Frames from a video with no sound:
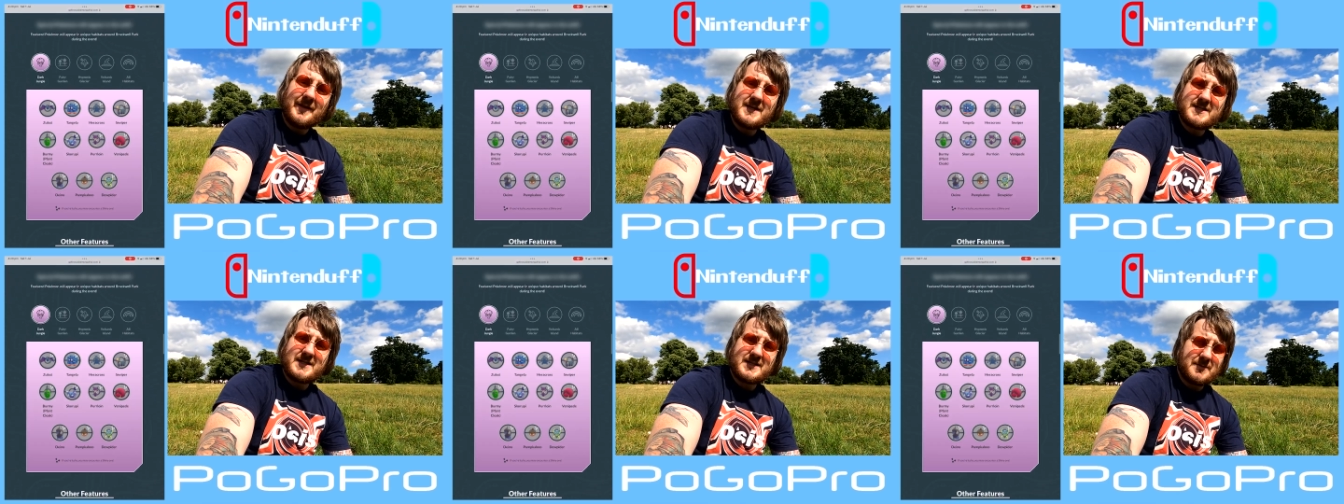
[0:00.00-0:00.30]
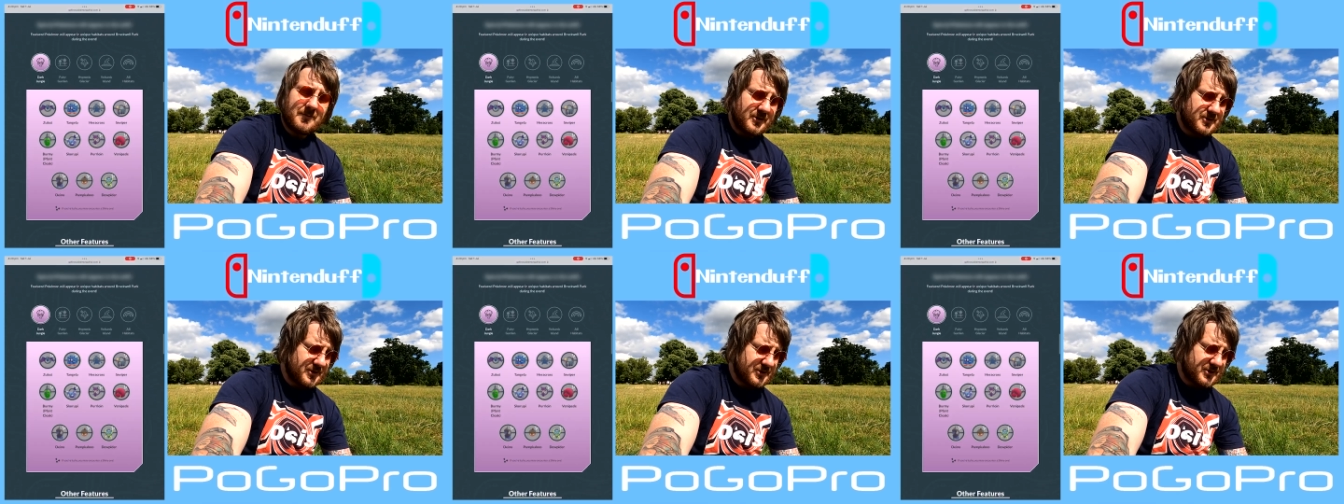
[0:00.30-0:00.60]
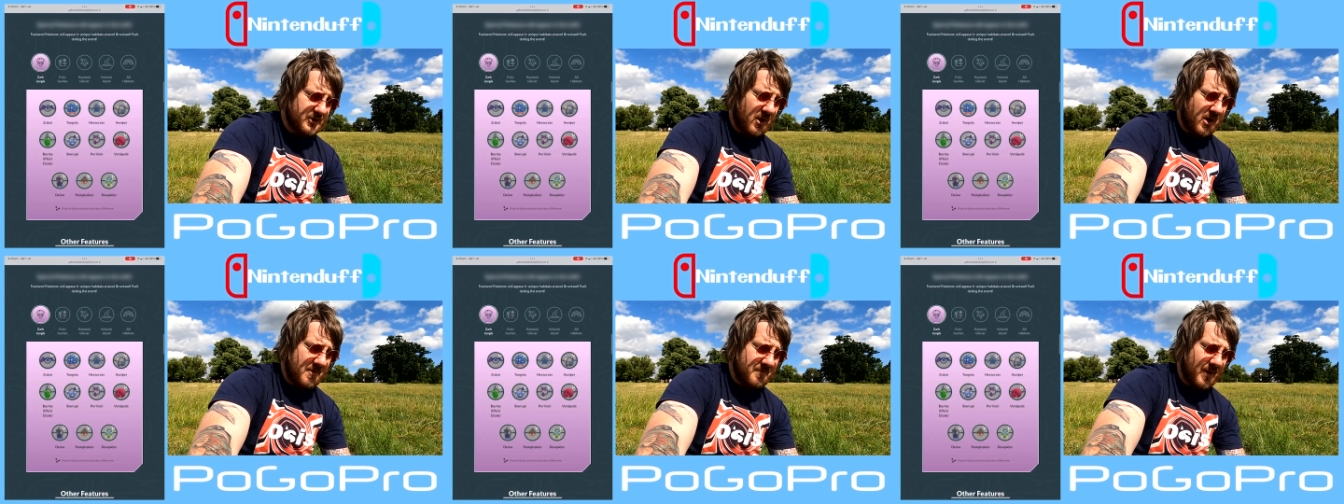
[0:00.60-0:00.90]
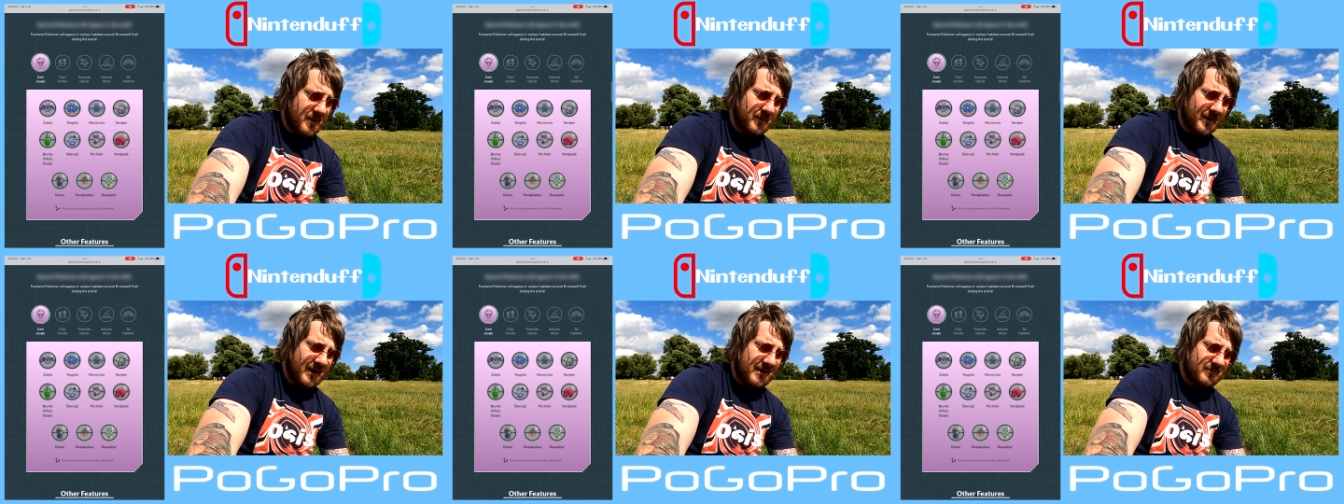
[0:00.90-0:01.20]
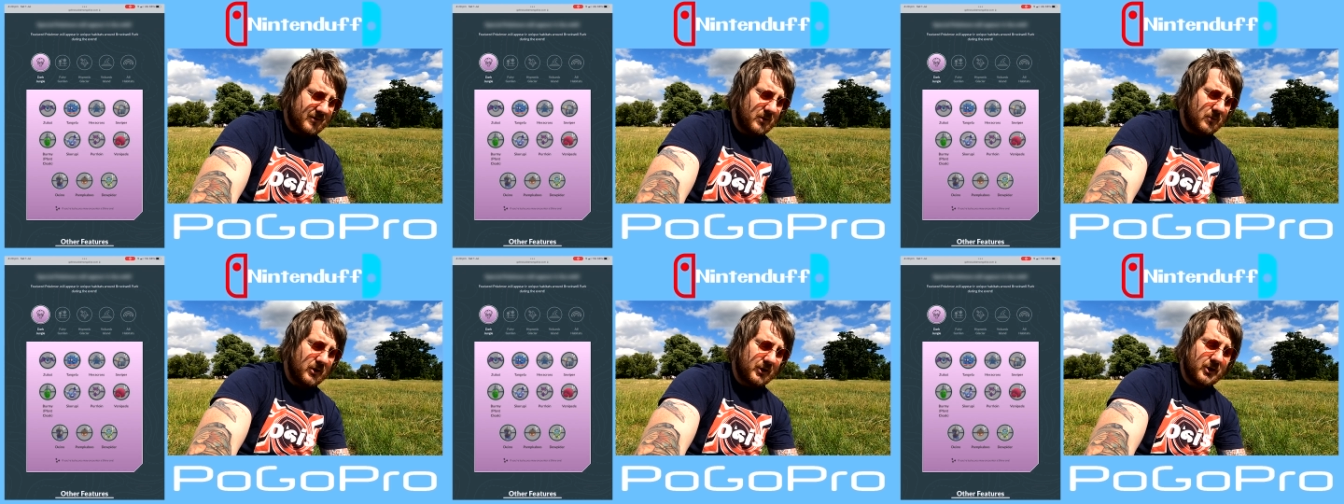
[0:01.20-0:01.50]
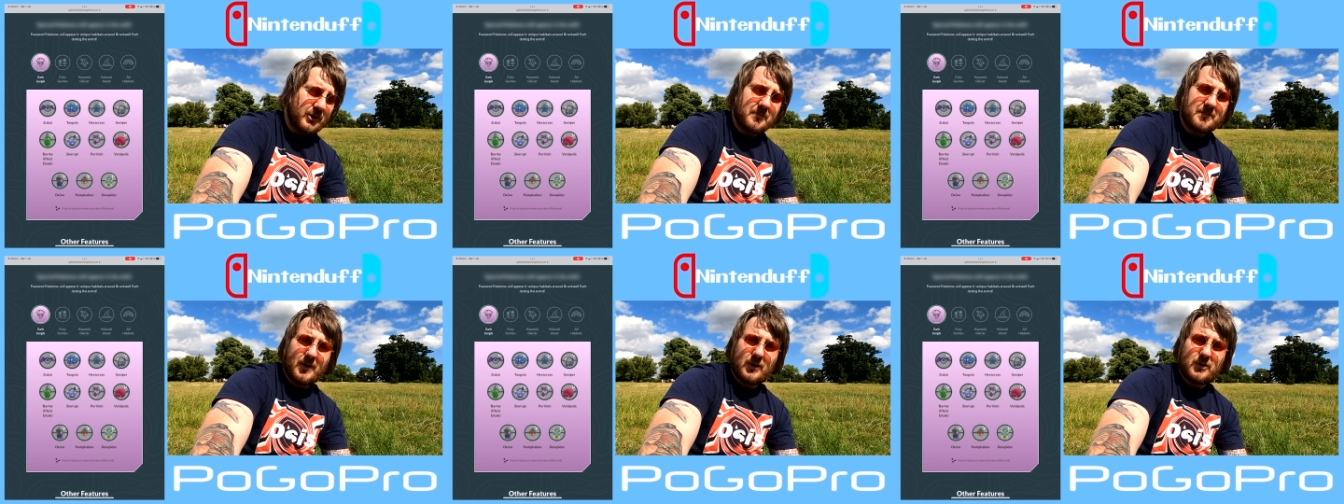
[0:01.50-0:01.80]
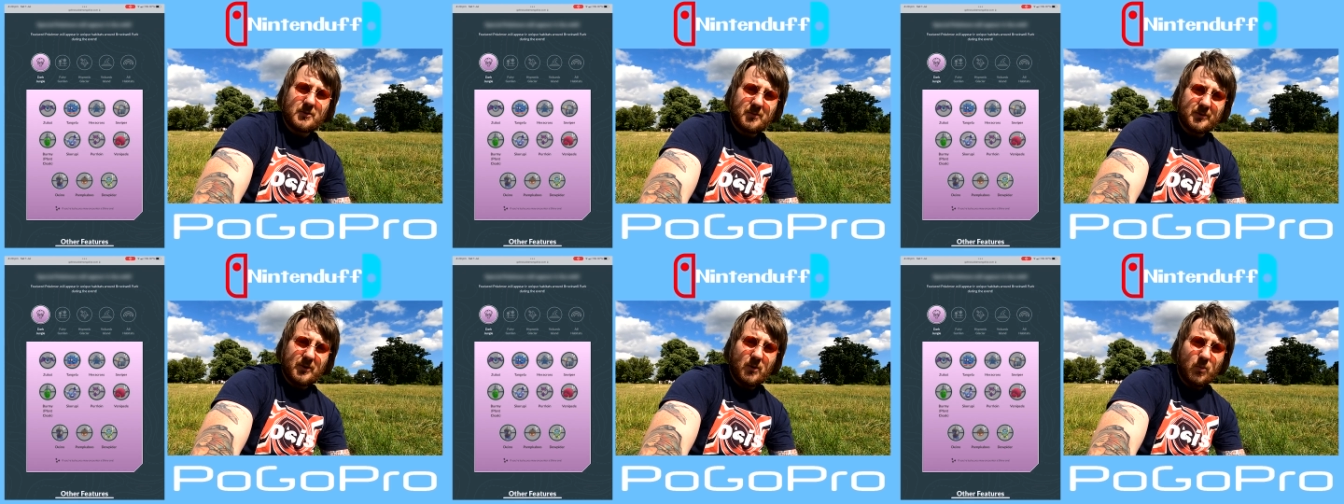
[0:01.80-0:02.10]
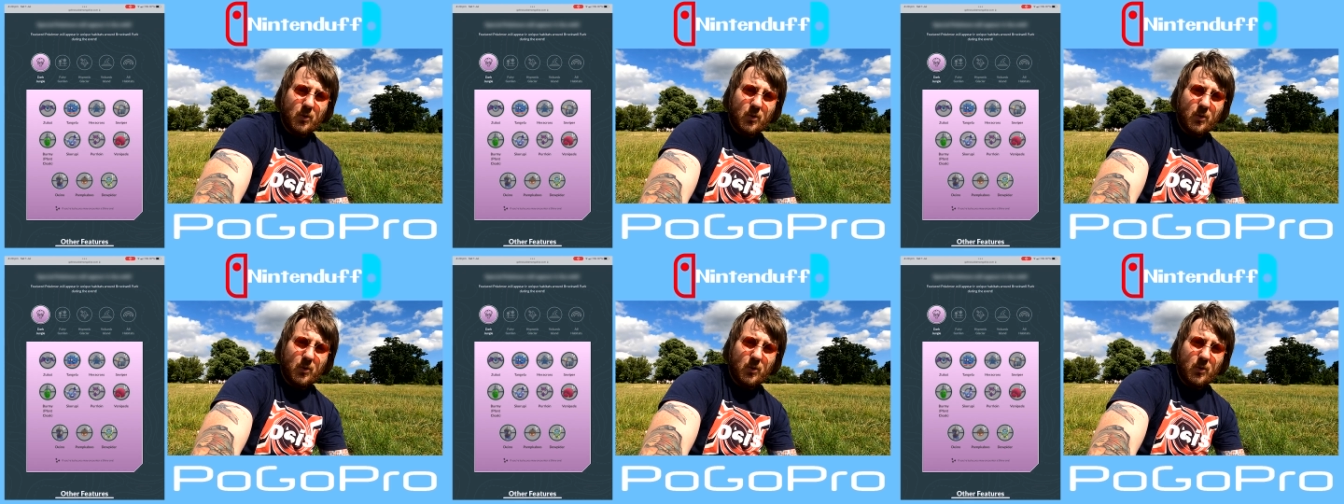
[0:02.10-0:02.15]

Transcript: And this is the most exciting bit. We're going to have a little look at the Pokemon